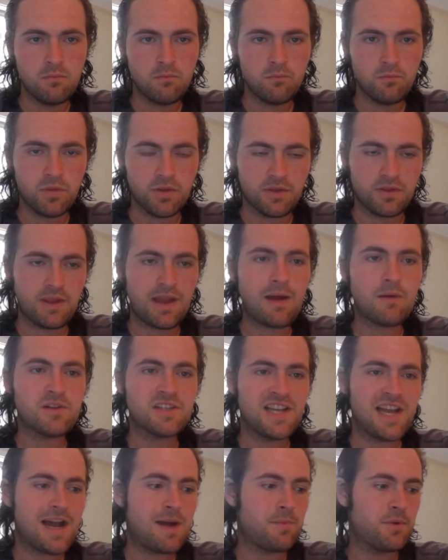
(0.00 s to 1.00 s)
But that was
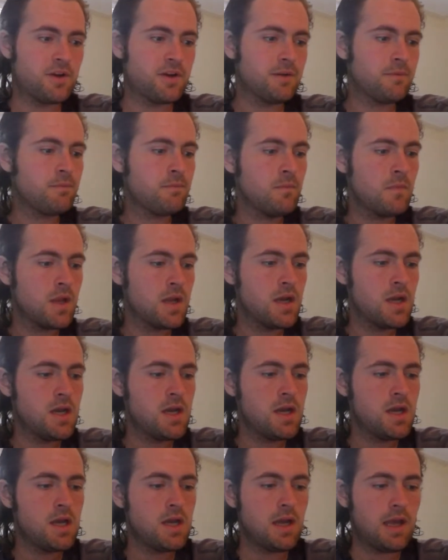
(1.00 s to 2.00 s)
happening.
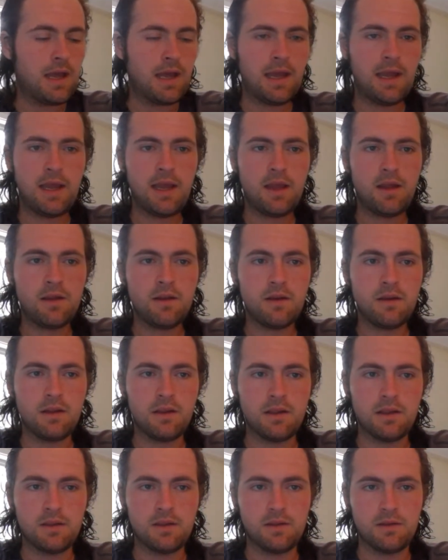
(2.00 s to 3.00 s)
And
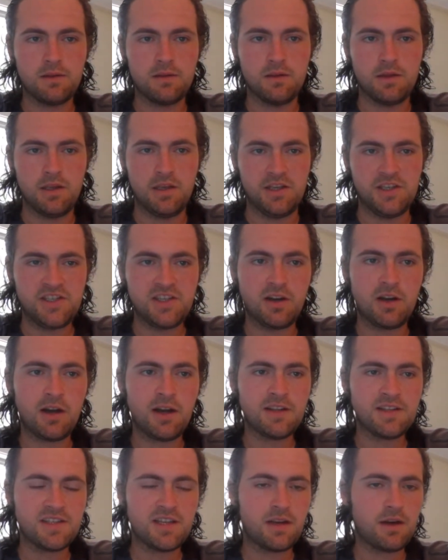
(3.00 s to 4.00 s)
he saw
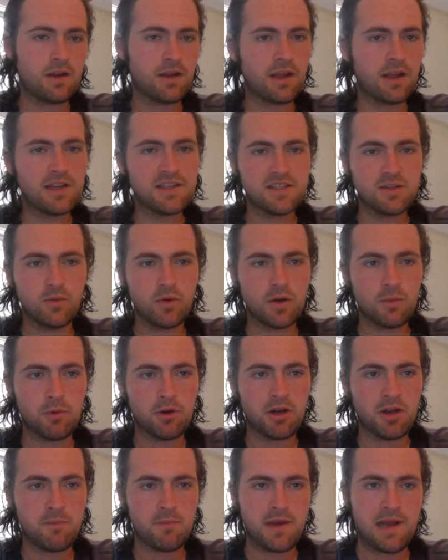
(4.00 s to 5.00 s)
it, said, okay, I still want to
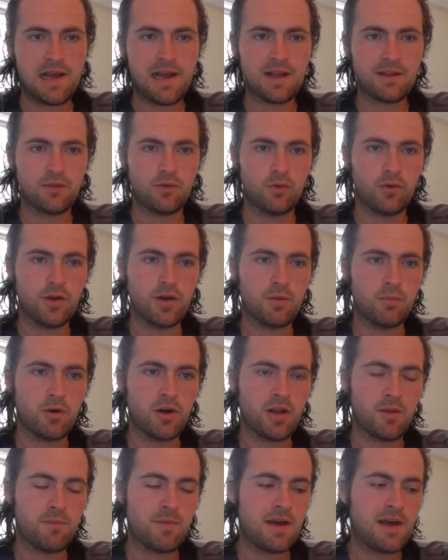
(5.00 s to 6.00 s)
bring him back. They're going to bring
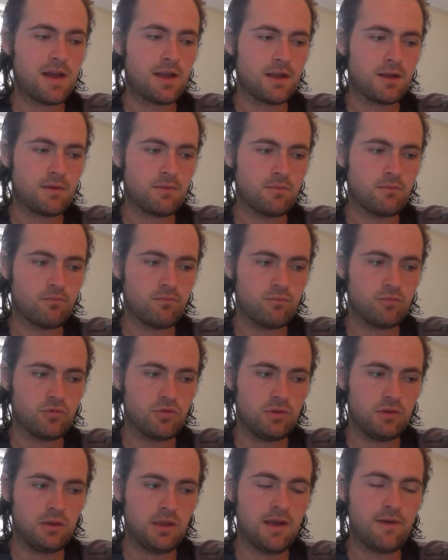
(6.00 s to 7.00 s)
him back.
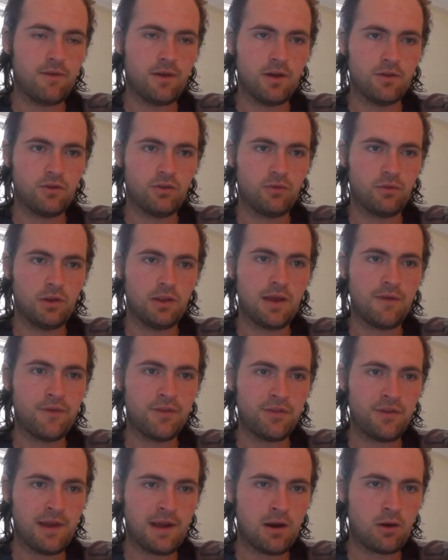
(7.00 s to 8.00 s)

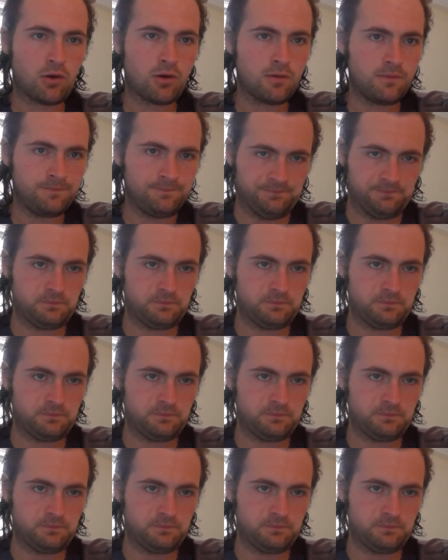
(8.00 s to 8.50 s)
11th hour.